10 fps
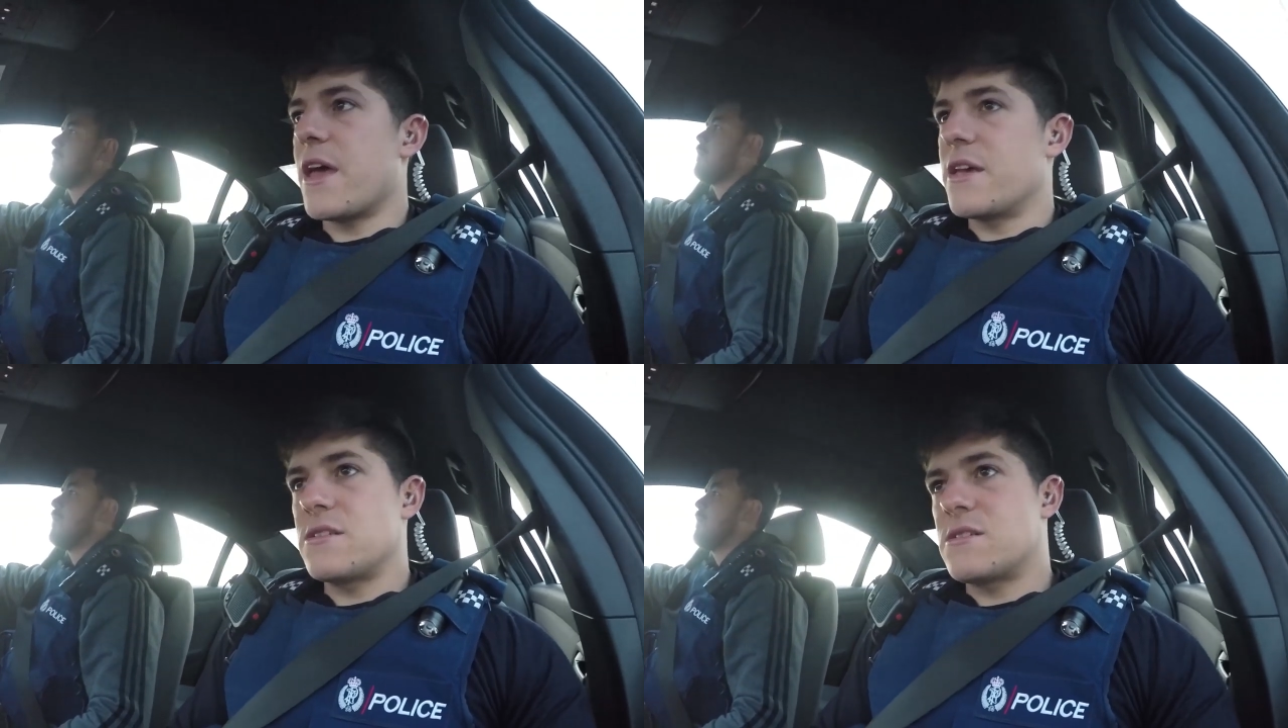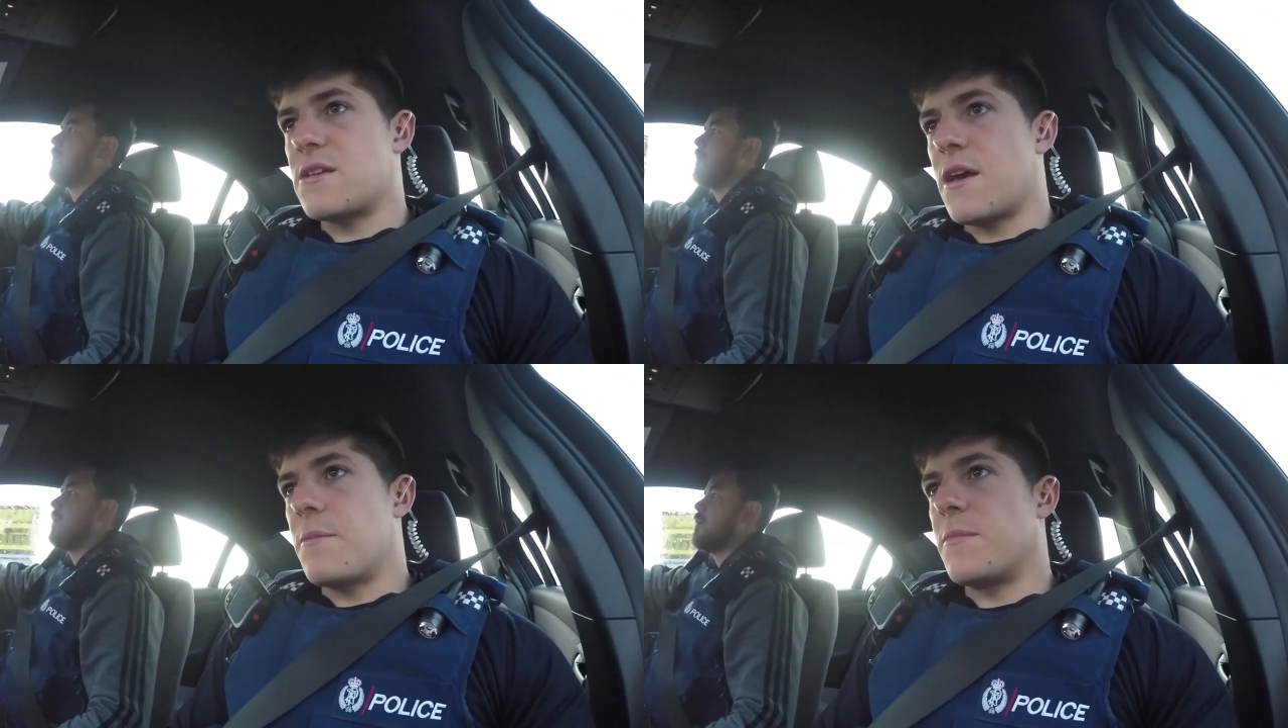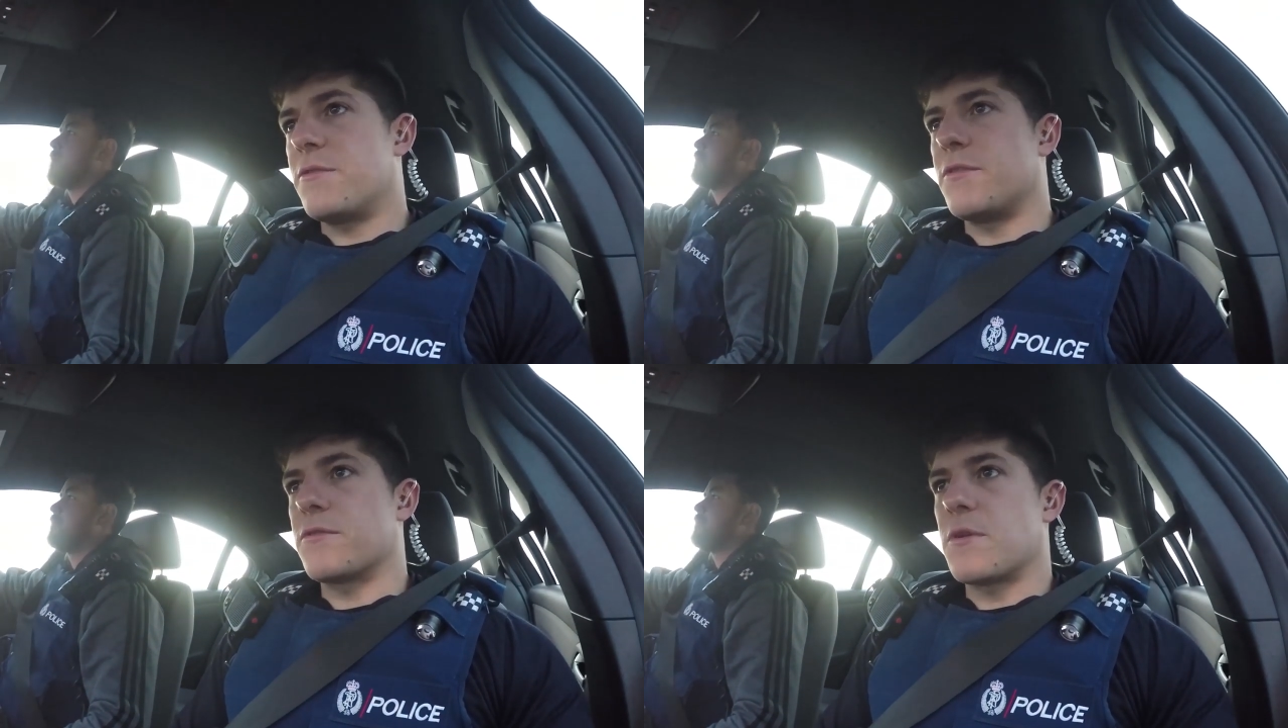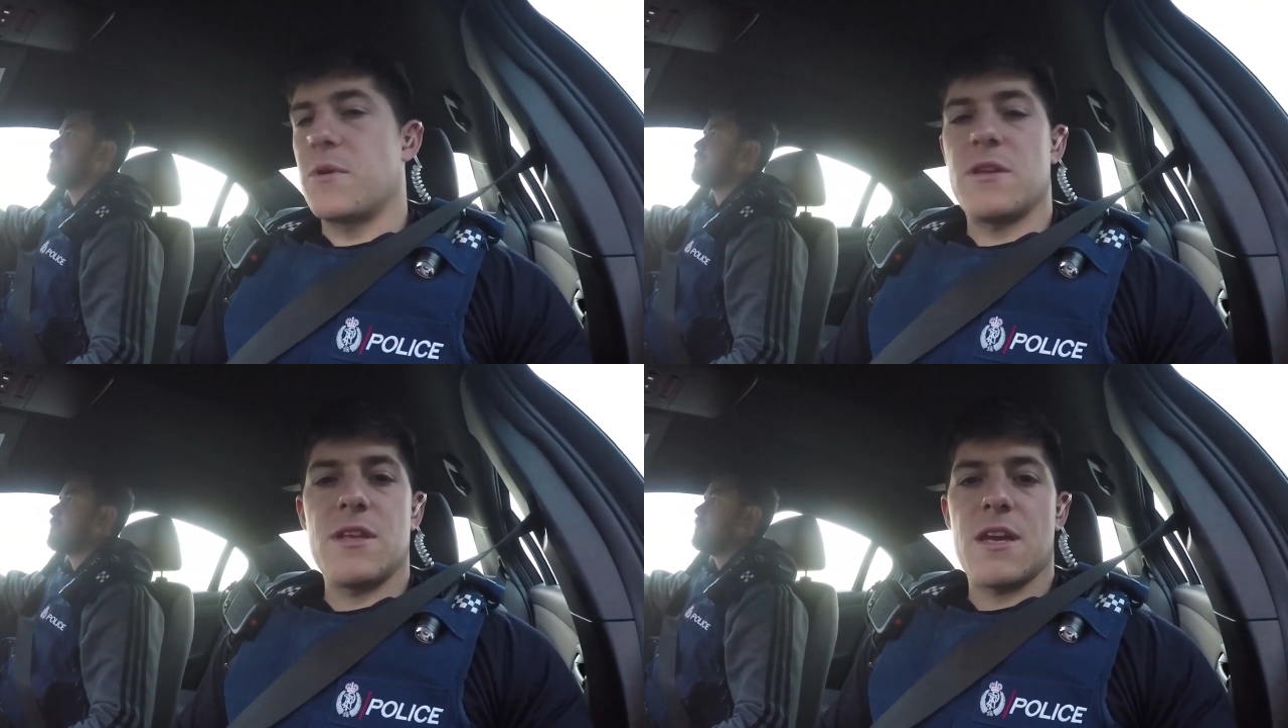as if you've
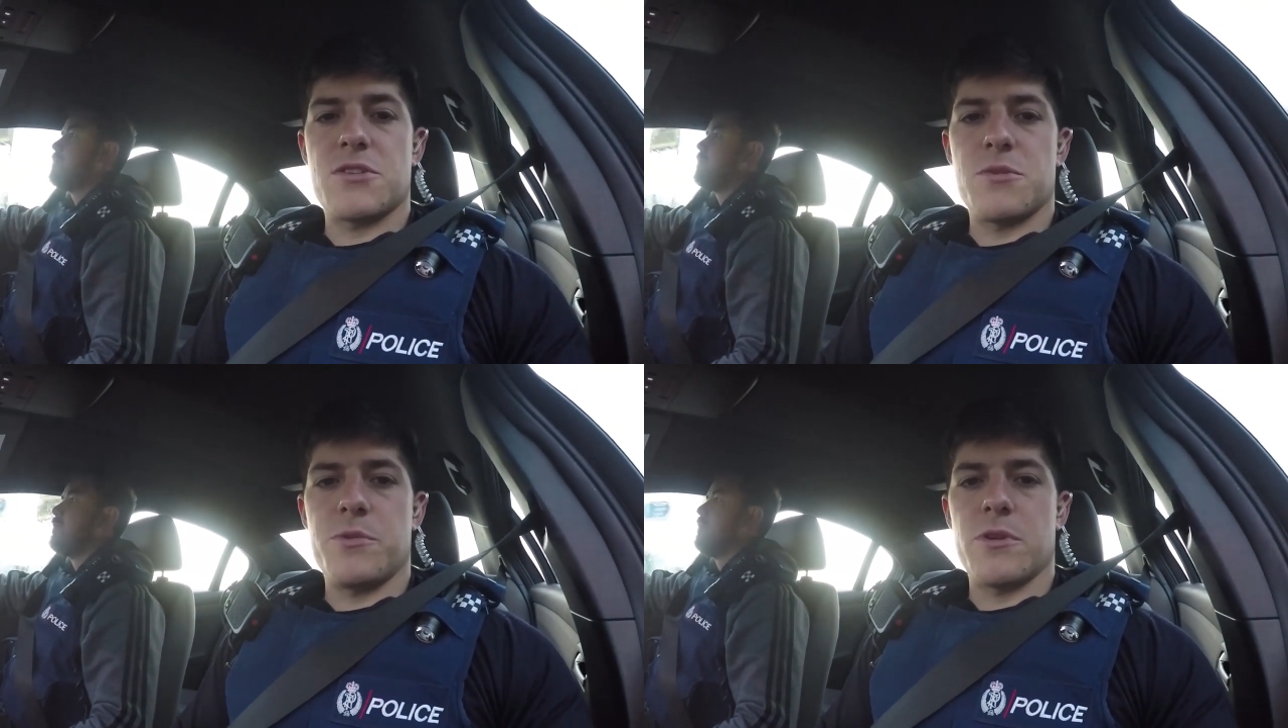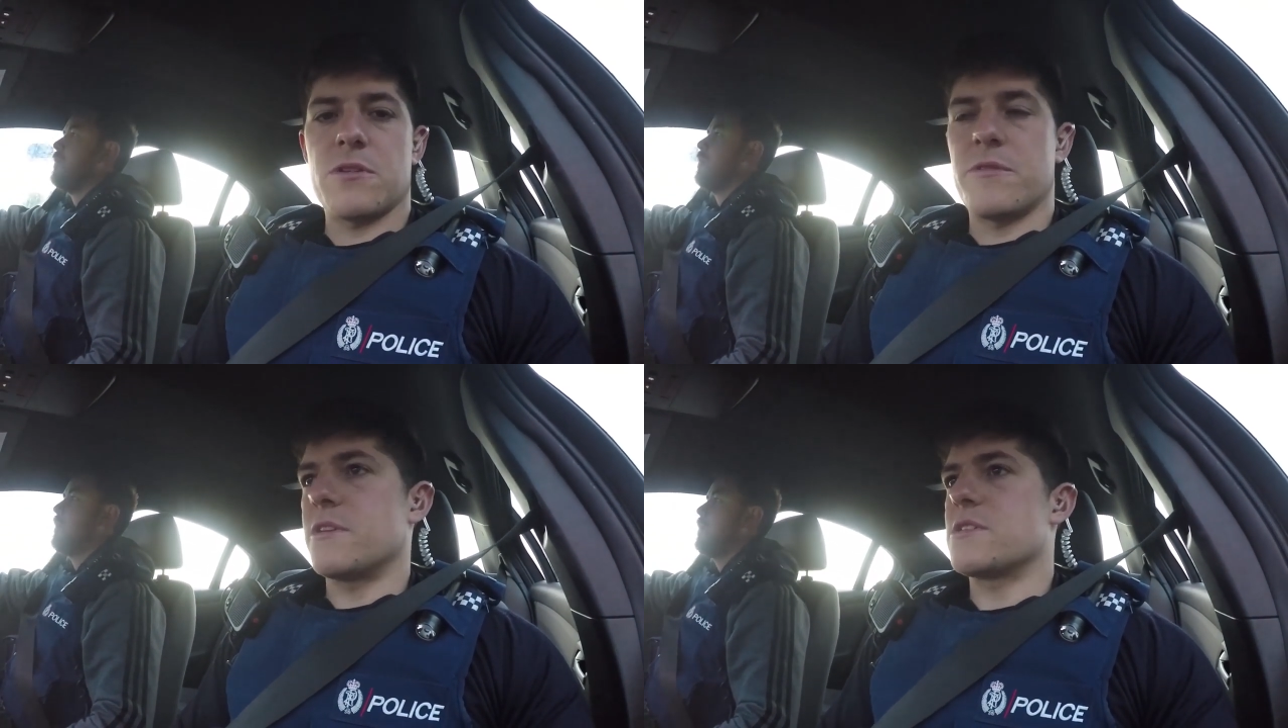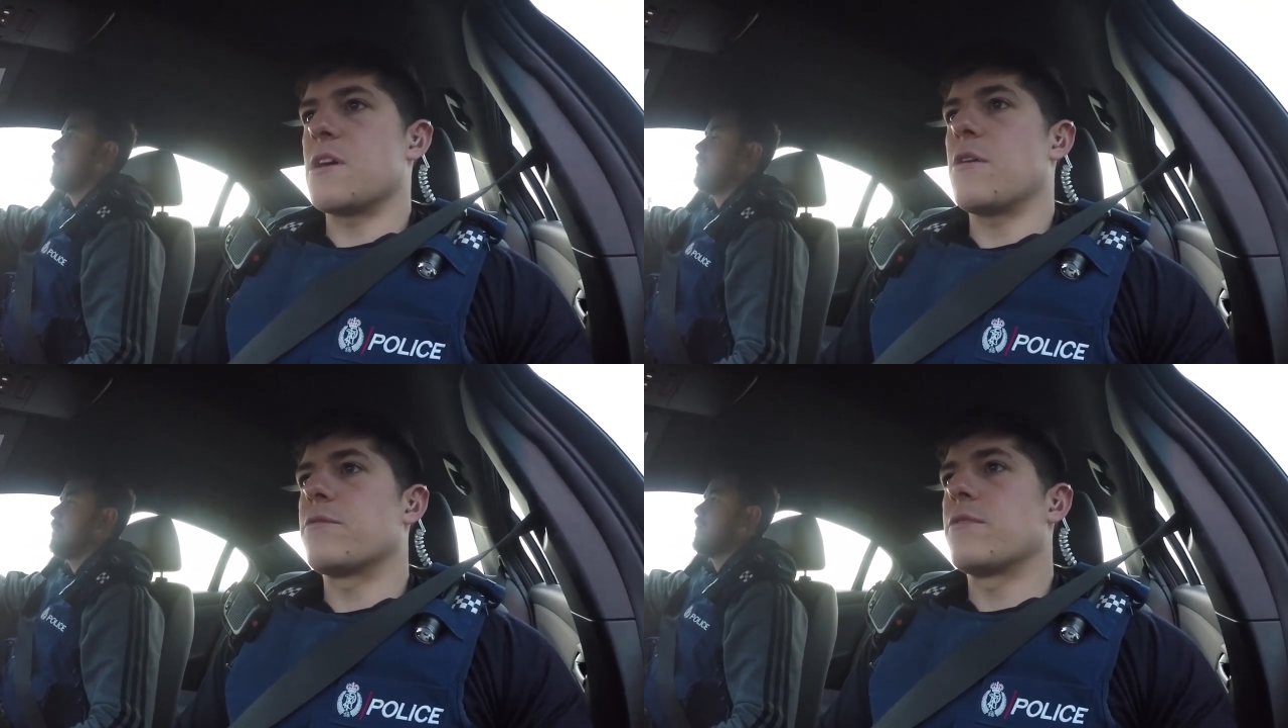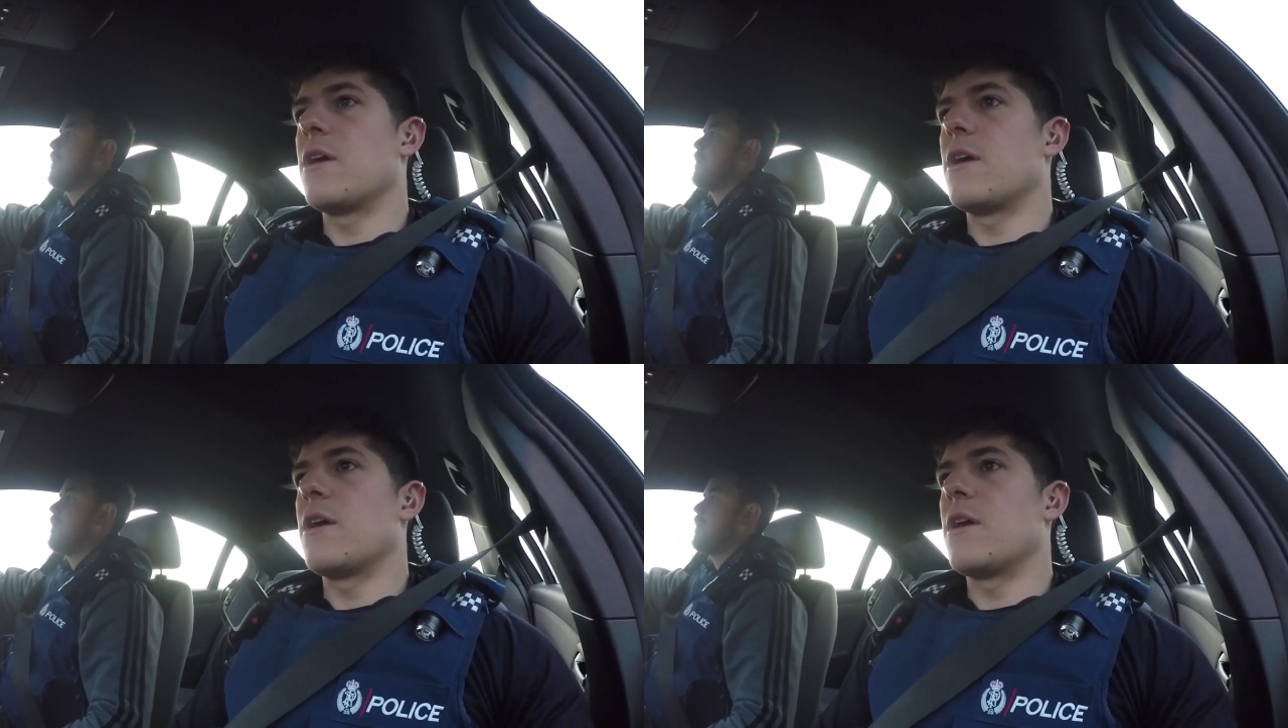committed the actual burglary yourself.